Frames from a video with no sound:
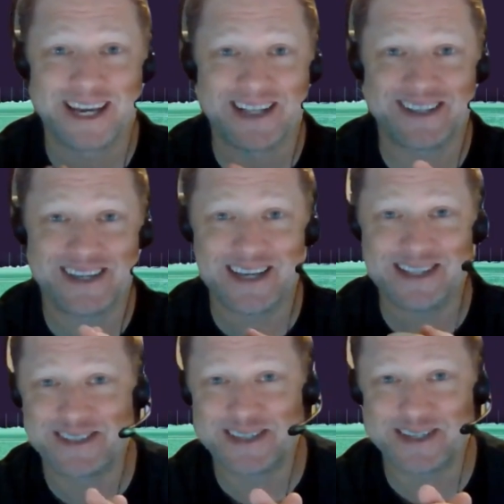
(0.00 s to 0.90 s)
at the
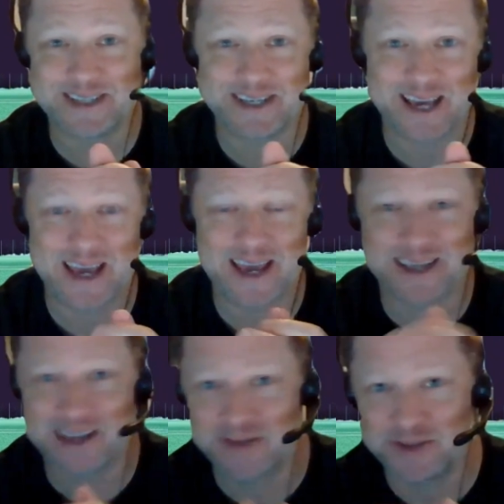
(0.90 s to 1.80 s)

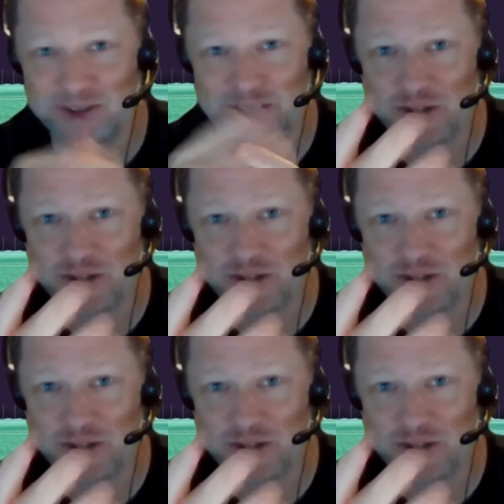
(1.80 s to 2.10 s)
NCCAA level,